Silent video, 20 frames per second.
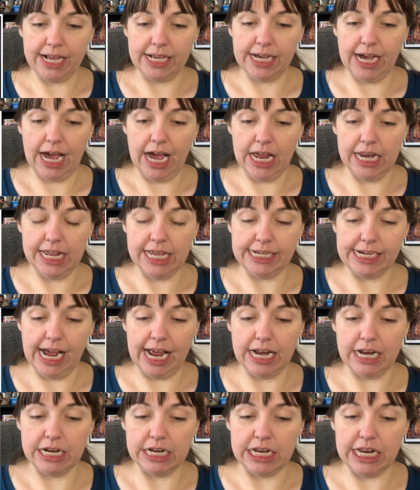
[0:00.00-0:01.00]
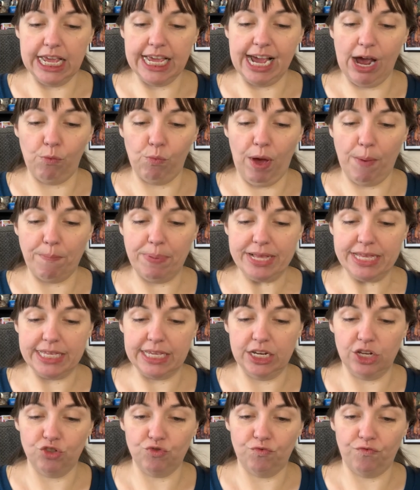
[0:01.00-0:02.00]
god, he got, he got weapons in
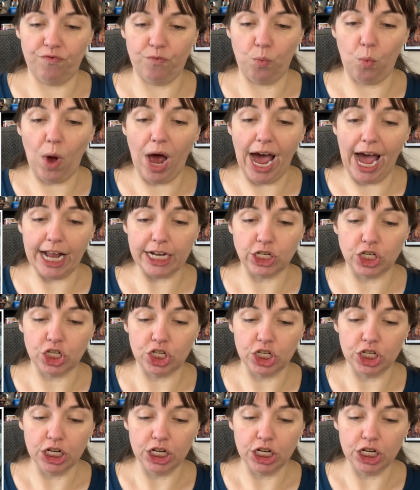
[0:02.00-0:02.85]
his watch.